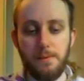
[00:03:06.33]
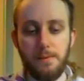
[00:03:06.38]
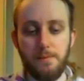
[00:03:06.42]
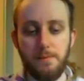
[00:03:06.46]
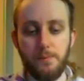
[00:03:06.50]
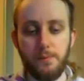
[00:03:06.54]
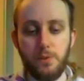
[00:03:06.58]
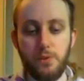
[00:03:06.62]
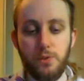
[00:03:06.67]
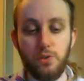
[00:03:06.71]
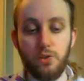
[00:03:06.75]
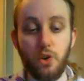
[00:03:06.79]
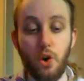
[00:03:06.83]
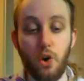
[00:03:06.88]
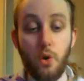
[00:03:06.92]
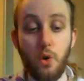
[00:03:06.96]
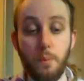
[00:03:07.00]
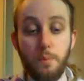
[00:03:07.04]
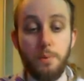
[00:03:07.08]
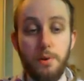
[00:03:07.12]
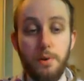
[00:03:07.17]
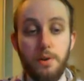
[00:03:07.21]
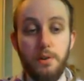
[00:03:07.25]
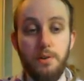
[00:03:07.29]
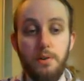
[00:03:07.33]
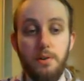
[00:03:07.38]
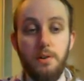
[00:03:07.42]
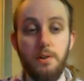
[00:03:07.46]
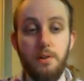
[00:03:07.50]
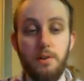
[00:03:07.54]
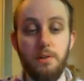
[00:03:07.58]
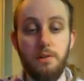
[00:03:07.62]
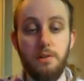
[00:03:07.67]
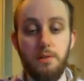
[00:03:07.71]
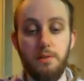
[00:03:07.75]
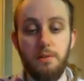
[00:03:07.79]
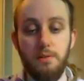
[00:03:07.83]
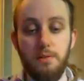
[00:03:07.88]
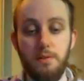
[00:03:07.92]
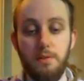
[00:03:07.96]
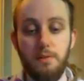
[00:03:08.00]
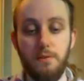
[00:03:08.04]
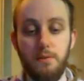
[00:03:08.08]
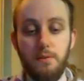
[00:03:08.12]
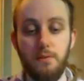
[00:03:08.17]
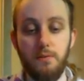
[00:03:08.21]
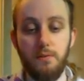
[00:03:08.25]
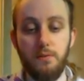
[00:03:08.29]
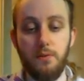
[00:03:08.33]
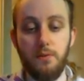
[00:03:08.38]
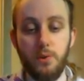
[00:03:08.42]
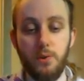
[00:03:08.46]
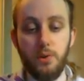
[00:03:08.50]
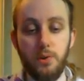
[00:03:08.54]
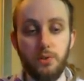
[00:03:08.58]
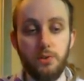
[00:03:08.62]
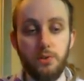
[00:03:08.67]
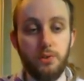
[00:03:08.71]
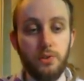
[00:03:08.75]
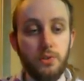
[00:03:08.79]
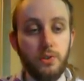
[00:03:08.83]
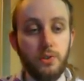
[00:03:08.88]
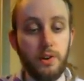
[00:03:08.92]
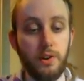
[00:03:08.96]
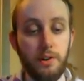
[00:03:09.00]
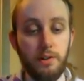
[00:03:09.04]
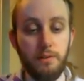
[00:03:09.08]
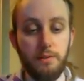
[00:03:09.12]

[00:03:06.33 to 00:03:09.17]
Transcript: Scope for your story.